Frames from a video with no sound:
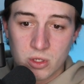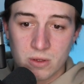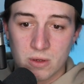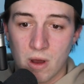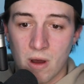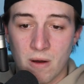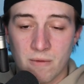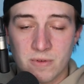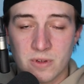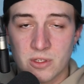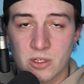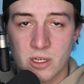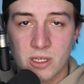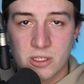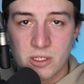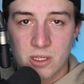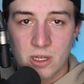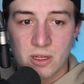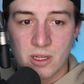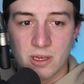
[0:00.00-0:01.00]
obviously,
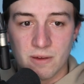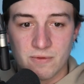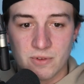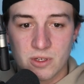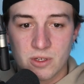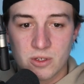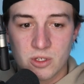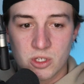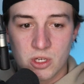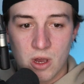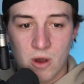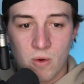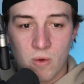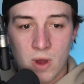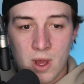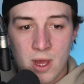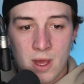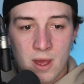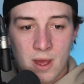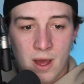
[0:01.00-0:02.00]
it's the Leafs. So
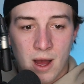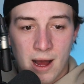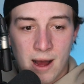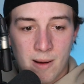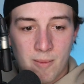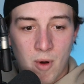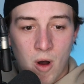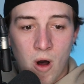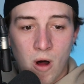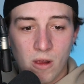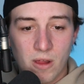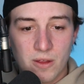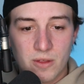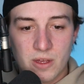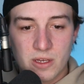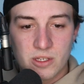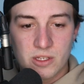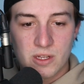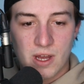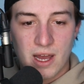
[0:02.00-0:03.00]
all of
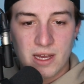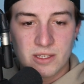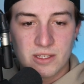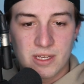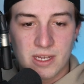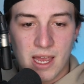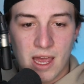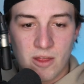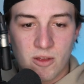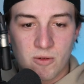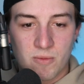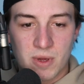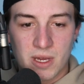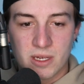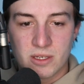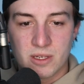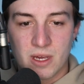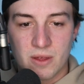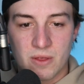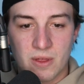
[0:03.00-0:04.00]
this ties together
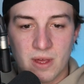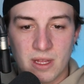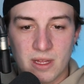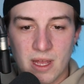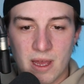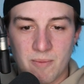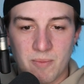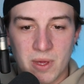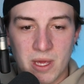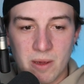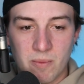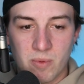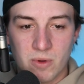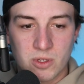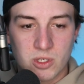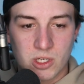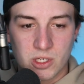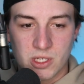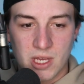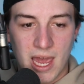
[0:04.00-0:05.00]
because I think that people
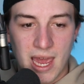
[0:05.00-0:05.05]
just